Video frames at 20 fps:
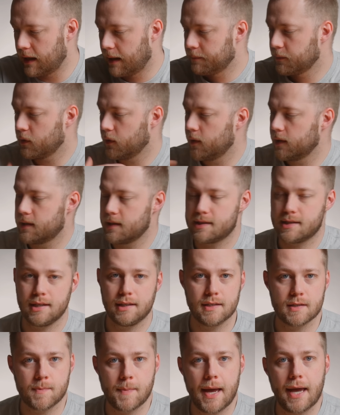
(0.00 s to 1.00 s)
I'm going to
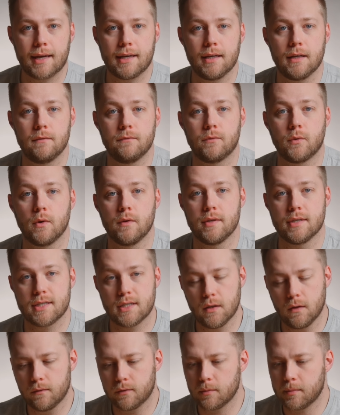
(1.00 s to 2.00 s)
send this back in for the
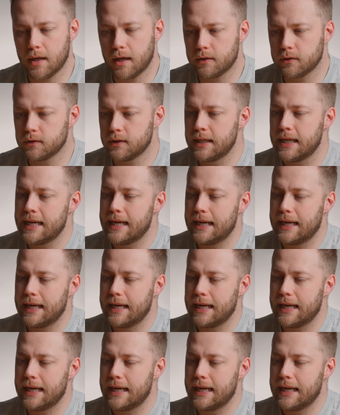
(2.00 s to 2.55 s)
silver model.